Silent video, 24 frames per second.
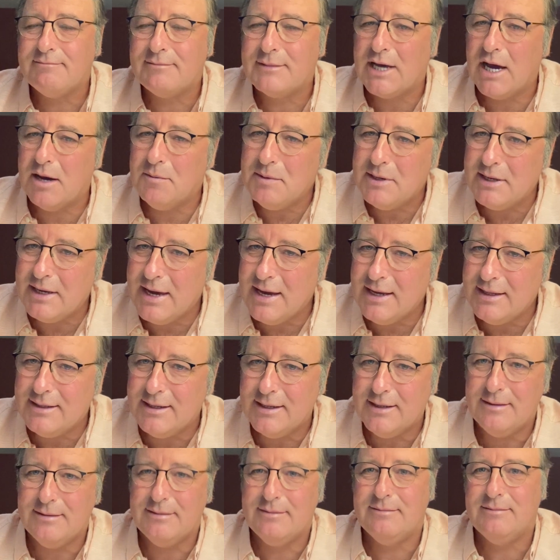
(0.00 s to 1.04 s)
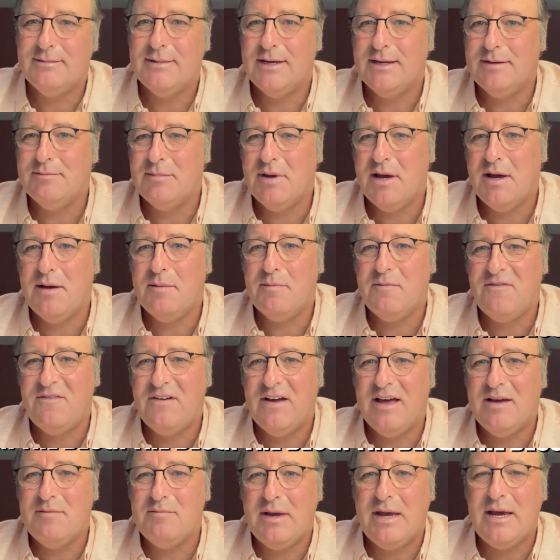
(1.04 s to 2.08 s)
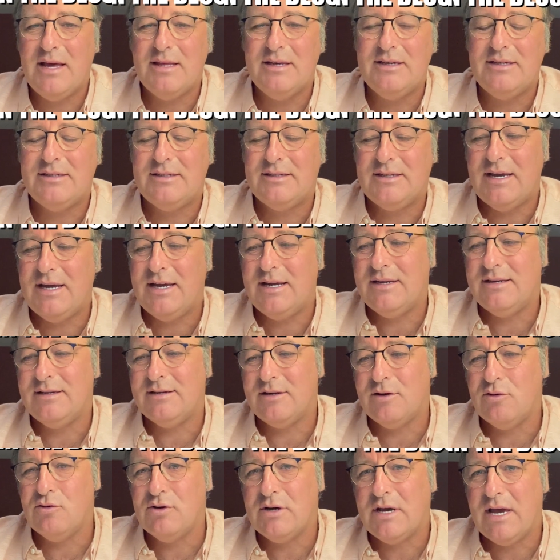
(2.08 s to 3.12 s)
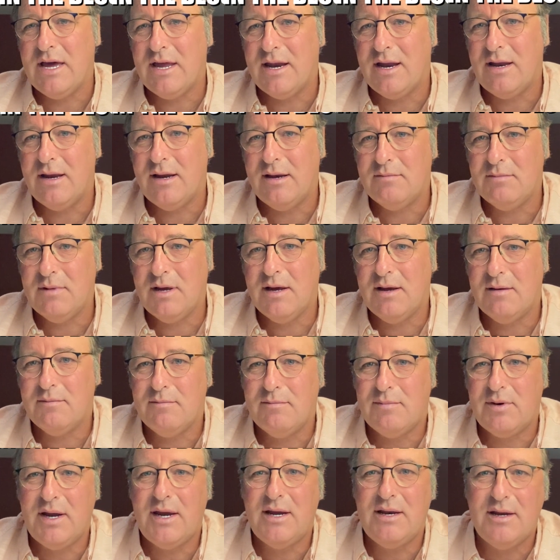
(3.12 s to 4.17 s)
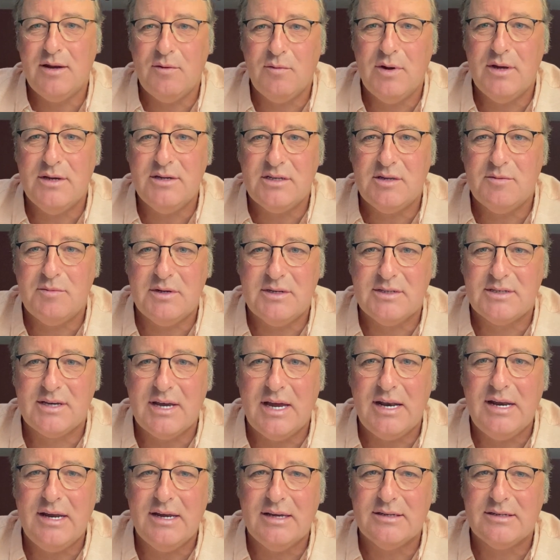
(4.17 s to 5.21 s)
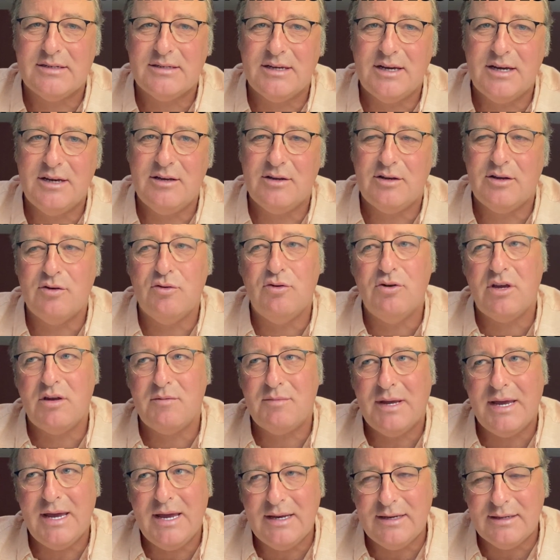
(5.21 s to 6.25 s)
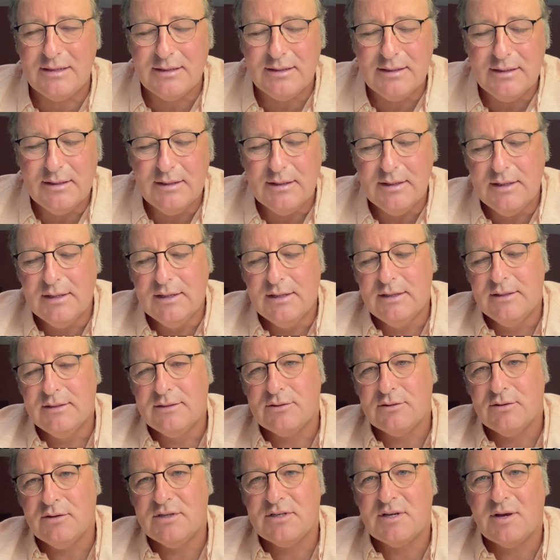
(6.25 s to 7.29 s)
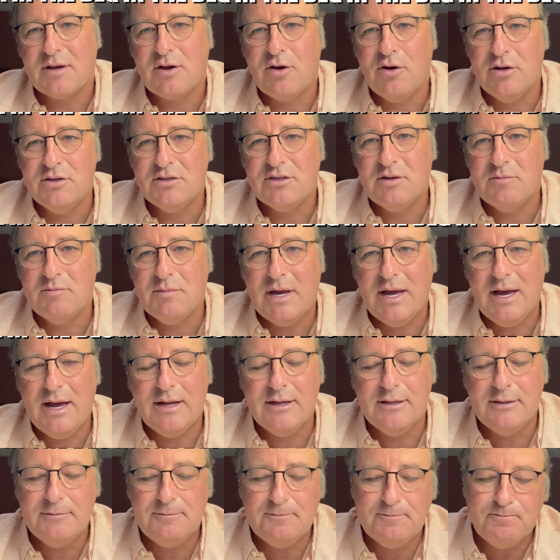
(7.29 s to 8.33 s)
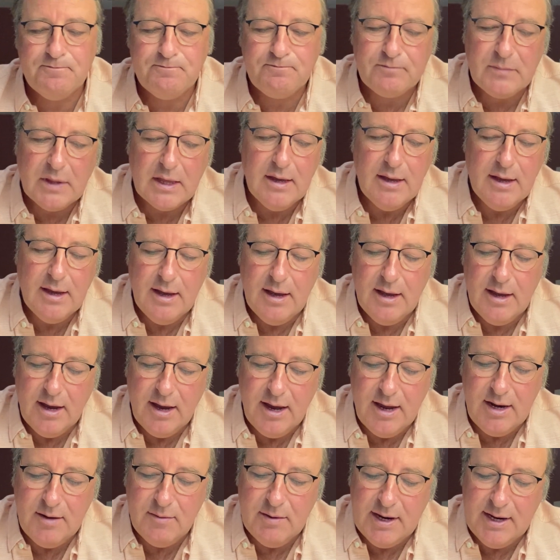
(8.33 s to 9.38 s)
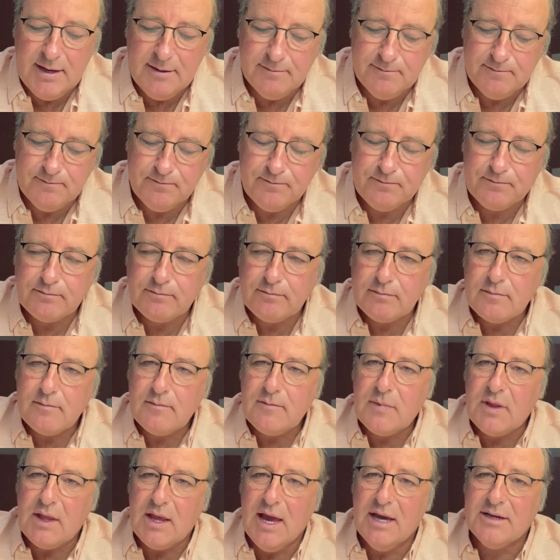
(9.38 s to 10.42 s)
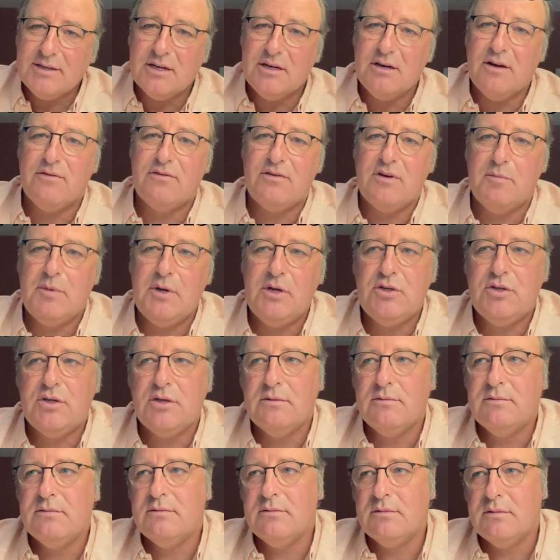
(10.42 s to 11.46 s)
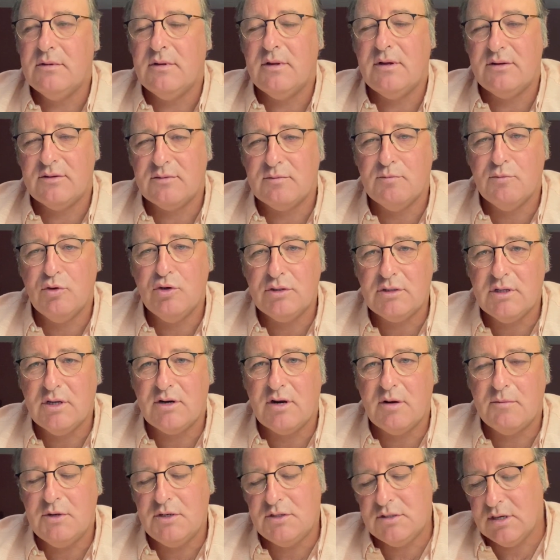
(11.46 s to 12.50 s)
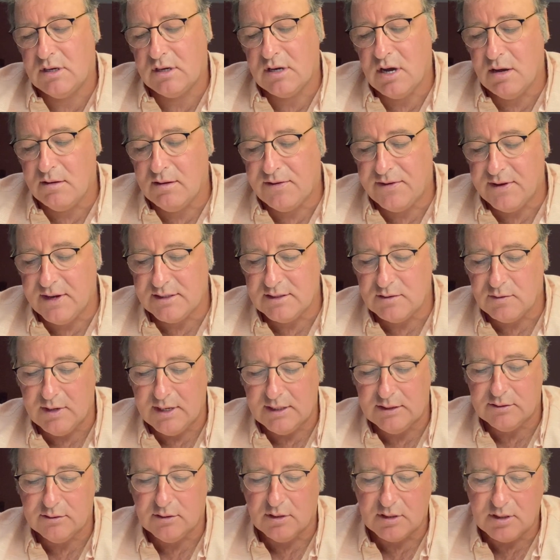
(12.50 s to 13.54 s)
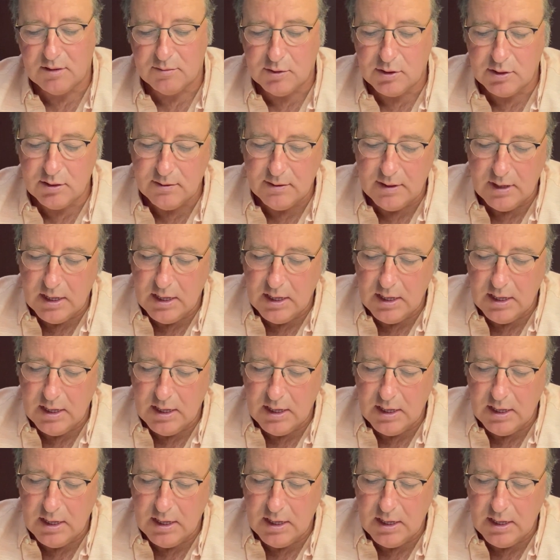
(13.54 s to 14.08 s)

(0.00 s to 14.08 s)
come and get it. And my fat belly's saying go get it, and my brain that wants to be skinnier is saying go to your bed. So it's a constant battle. Anyway, that's enough rubbish. That's mostly rubbish. A couple of things I want to talk about.